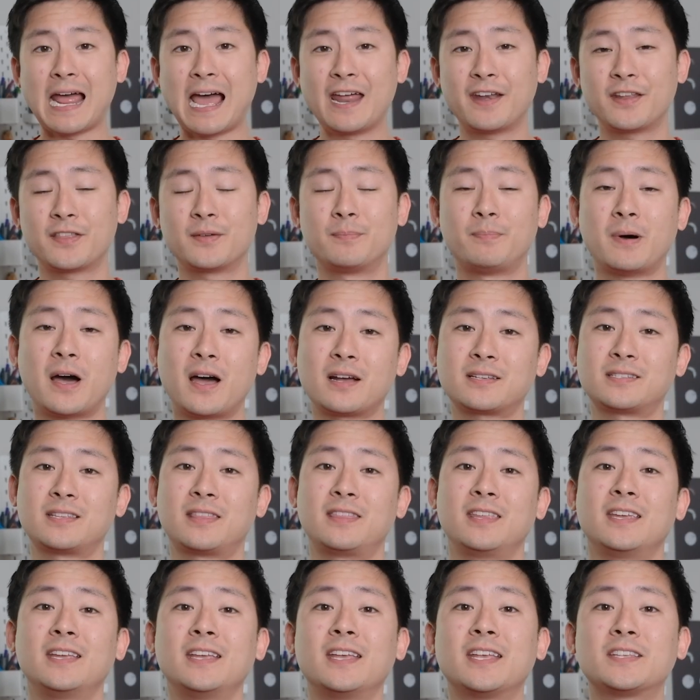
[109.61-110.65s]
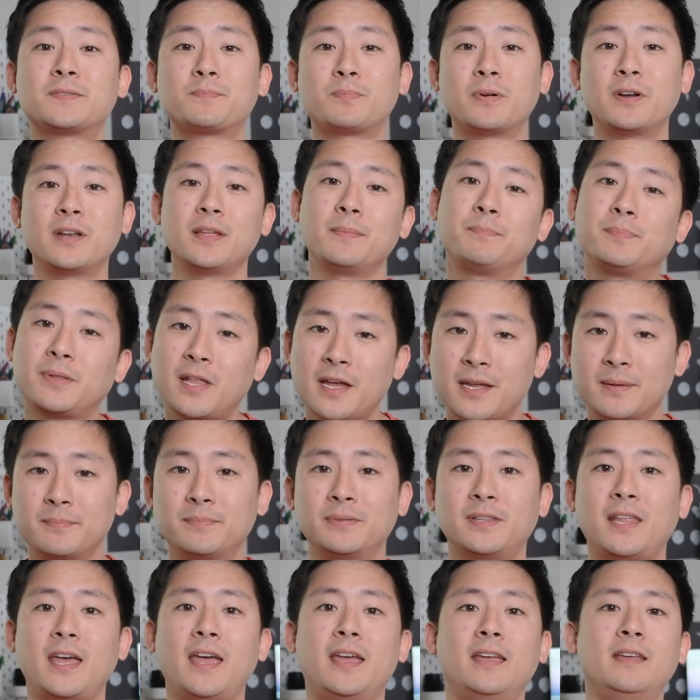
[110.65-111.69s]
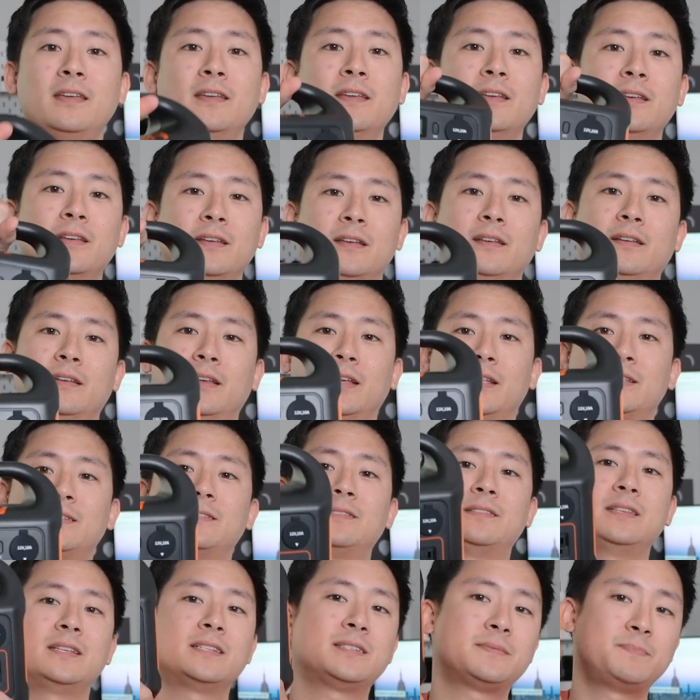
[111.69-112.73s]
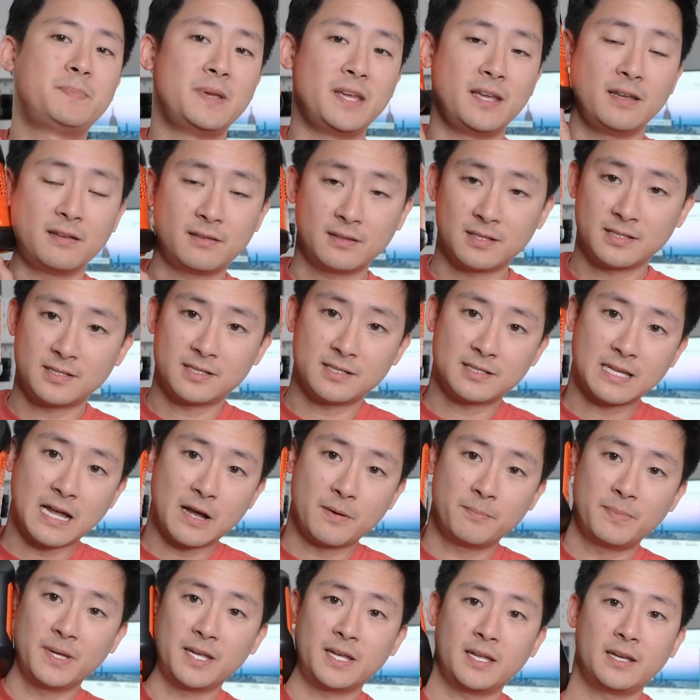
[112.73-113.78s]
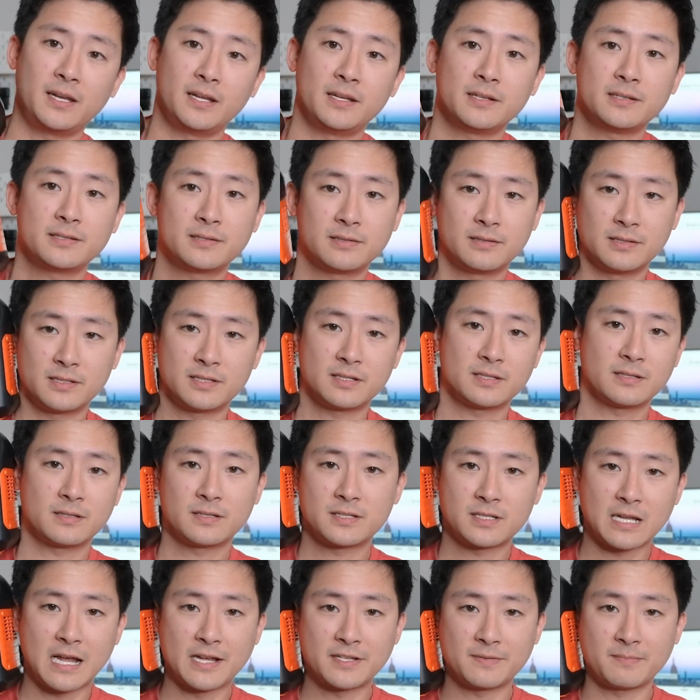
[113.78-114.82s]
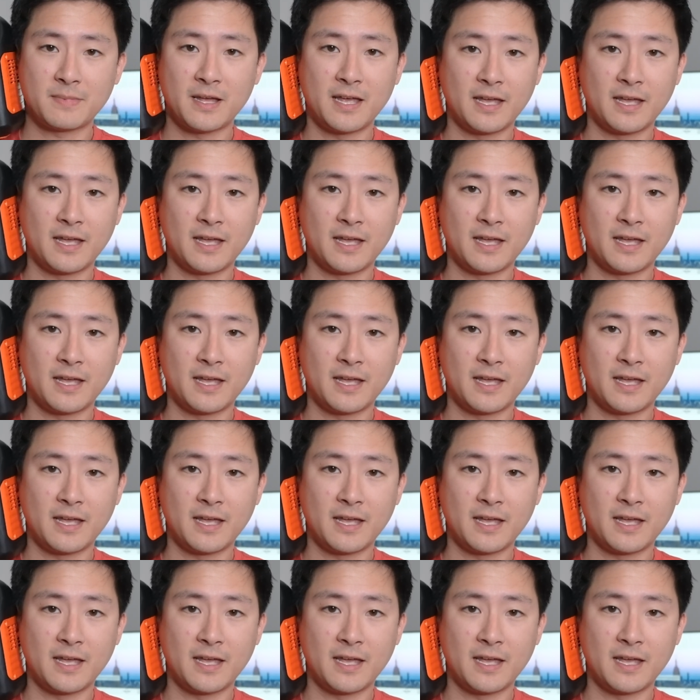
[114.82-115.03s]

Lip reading: out of the box, the thing is pretty plug and play. It's this big. This is how big it is. This is the size of my